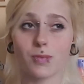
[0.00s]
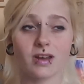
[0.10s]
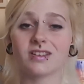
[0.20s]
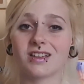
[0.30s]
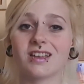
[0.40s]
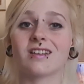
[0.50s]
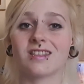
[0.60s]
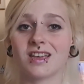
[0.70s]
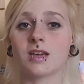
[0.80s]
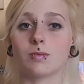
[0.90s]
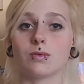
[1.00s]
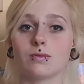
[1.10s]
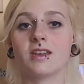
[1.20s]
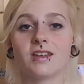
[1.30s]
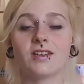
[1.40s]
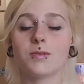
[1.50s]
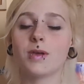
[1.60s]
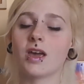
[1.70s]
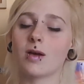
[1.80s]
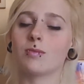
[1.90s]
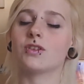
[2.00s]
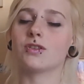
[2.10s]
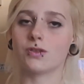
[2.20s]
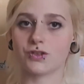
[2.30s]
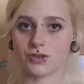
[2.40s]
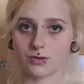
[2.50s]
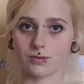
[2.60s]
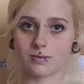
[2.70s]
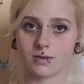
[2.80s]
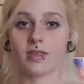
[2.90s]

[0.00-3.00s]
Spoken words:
practically unthinkable. They tend to become delusional.